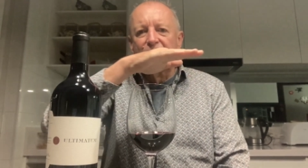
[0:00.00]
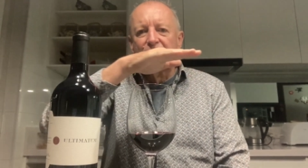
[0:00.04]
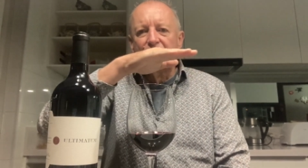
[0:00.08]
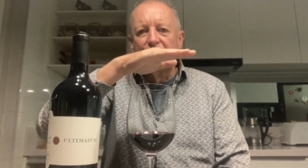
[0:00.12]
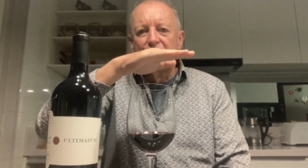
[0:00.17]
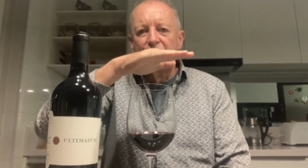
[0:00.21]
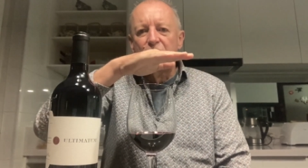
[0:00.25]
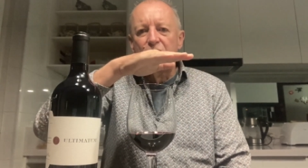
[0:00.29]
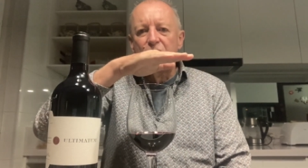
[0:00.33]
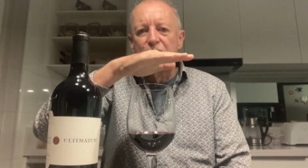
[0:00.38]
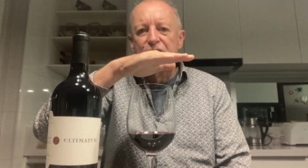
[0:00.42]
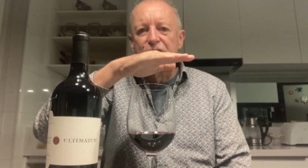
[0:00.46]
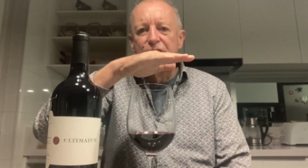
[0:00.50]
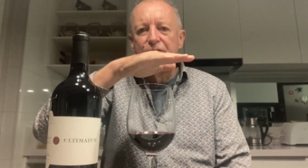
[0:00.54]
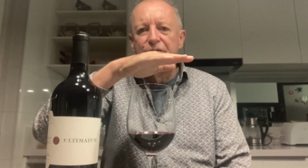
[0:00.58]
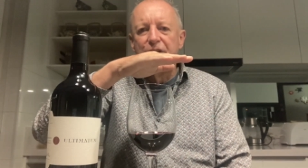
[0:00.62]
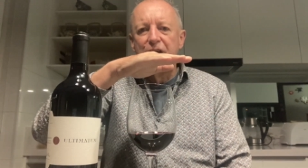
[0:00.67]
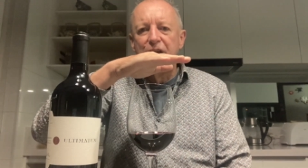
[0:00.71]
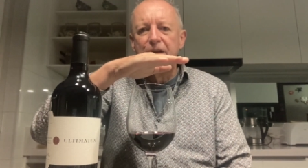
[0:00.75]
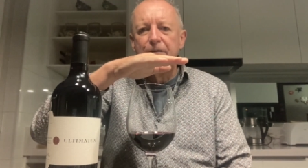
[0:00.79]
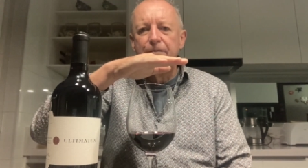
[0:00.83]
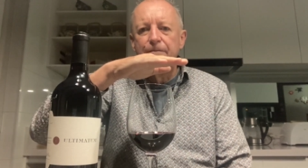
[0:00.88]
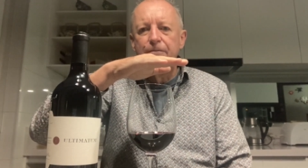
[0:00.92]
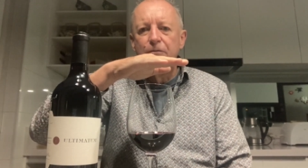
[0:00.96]
across the
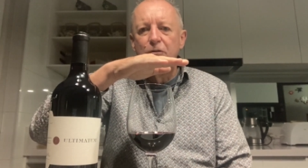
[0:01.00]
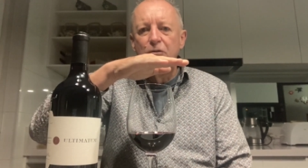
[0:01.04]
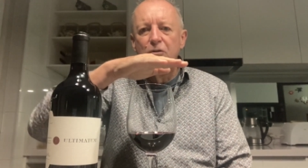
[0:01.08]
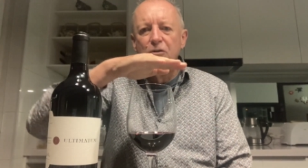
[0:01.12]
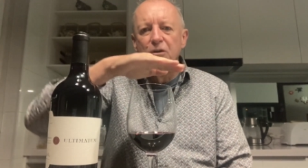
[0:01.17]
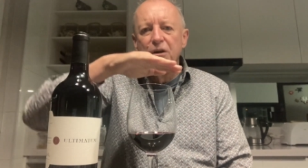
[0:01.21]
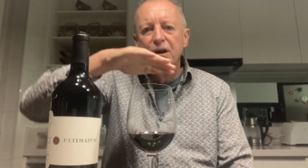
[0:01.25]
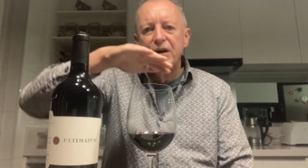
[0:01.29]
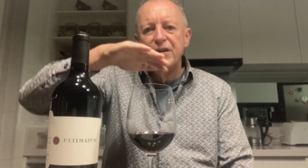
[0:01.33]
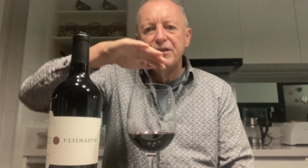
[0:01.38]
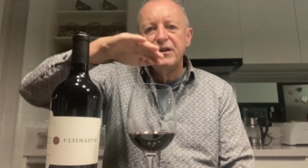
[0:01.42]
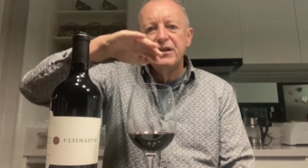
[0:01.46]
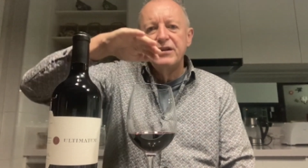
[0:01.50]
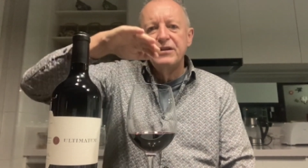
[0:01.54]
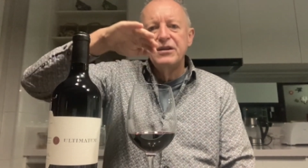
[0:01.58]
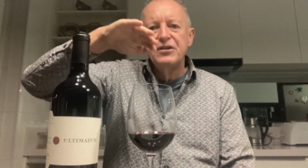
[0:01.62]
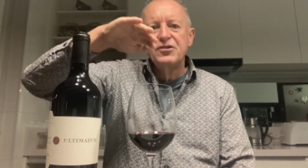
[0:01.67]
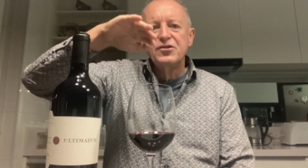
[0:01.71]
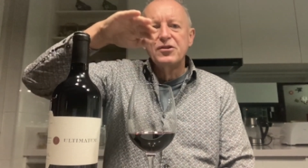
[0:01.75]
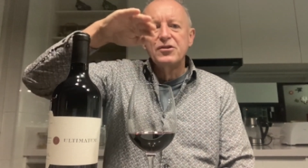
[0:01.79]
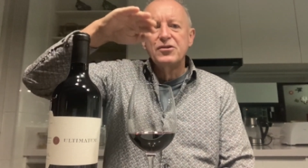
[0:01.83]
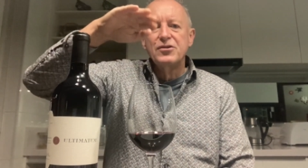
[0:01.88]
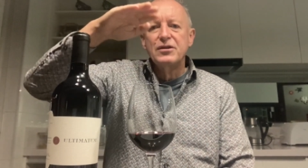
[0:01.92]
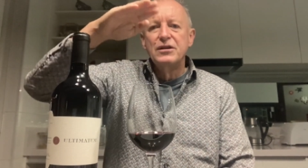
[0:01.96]
valley floor, and then
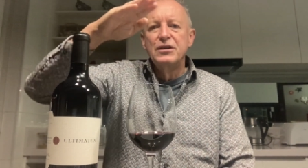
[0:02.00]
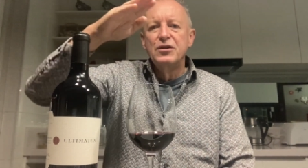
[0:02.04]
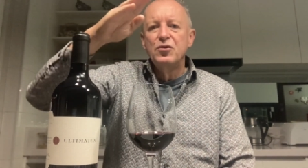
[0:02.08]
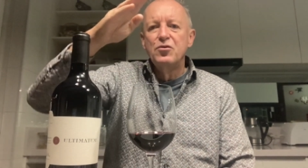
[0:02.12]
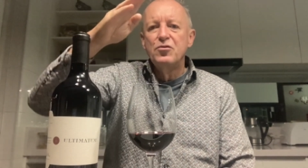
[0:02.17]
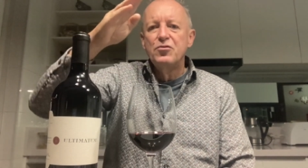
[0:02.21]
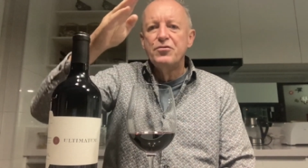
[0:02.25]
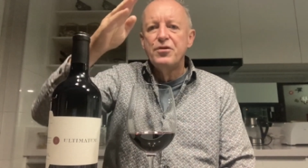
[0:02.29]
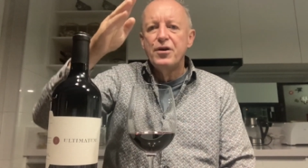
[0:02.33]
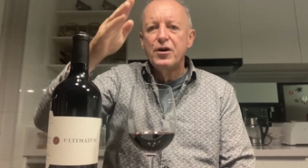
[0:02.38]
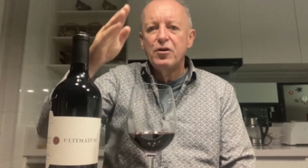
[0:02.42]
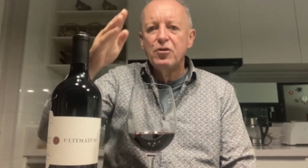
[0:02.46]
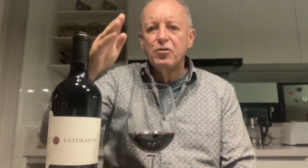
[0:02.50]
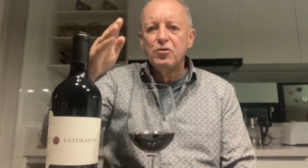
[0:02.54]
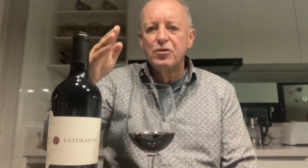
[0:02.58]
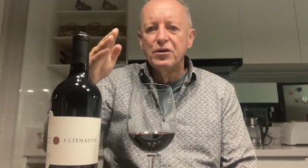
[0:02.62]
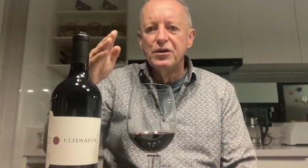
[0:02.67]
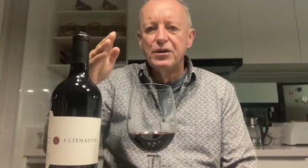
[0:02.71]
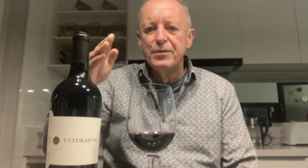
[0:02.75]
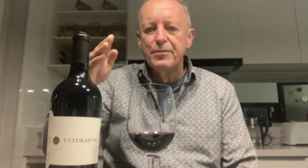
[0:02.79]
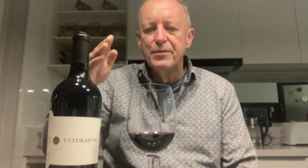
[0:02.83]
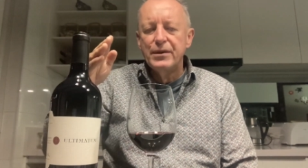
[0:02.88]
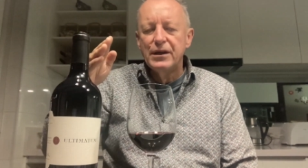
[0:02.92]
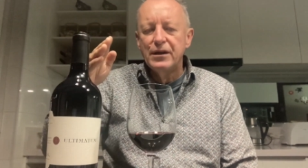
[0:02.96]
there's this little knoll
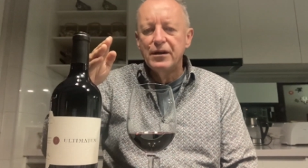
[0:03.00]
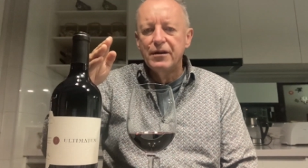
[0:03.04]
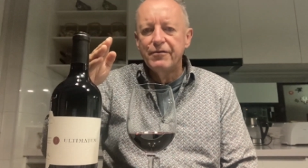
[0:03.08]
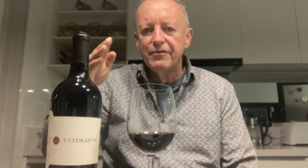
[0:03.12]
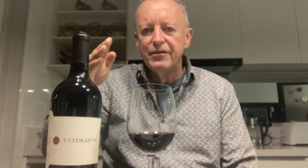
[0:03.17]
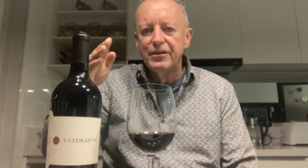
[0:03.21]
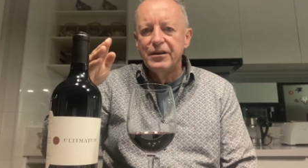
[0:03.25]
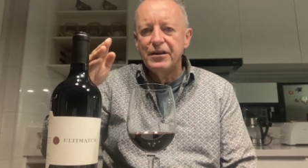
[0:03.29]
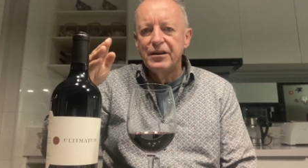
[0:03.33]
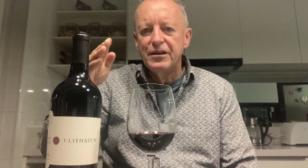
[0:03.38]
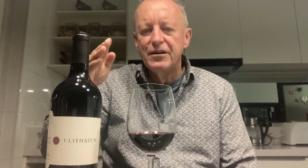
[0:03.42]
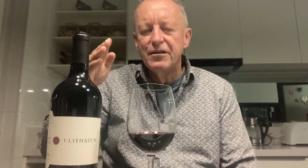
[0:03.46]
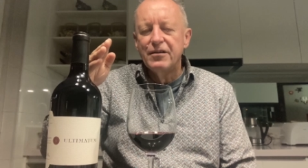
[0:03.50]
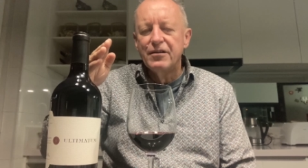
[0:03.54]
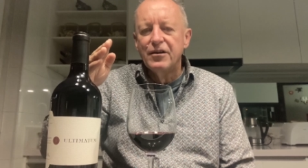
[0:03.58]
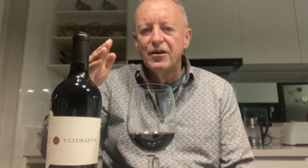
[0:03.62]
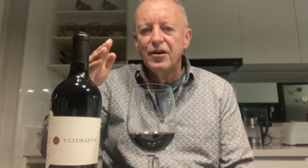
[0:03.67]
in the middle of the